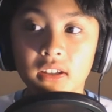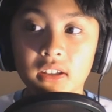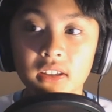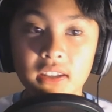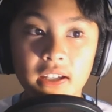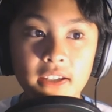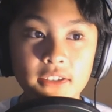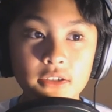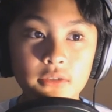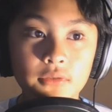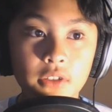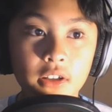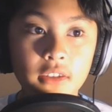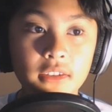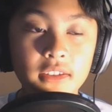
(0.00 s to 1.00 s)
yeah, so
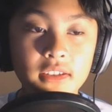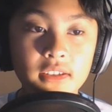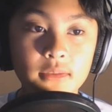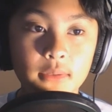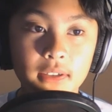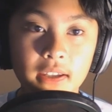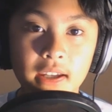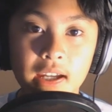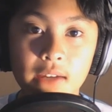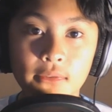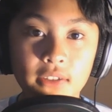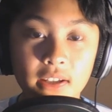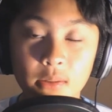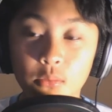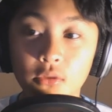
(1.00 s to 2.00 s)
far this is what I have,
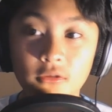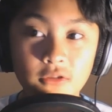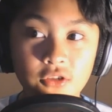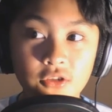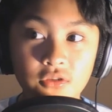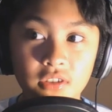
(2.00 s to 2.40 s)
and I won't.